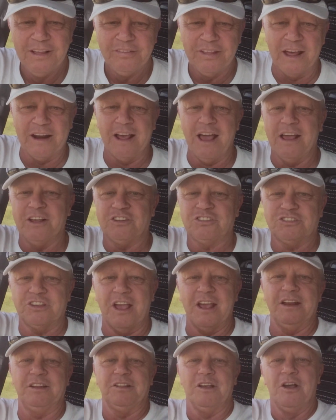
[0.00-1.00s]
that has
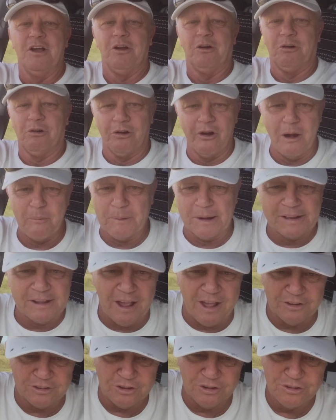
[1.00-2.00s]
sent
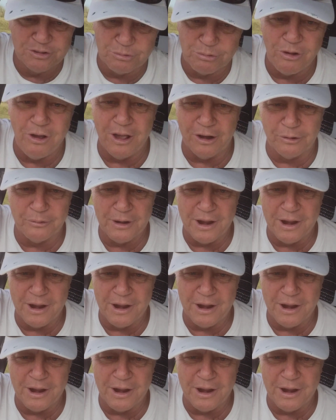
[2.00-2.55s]
repercussions right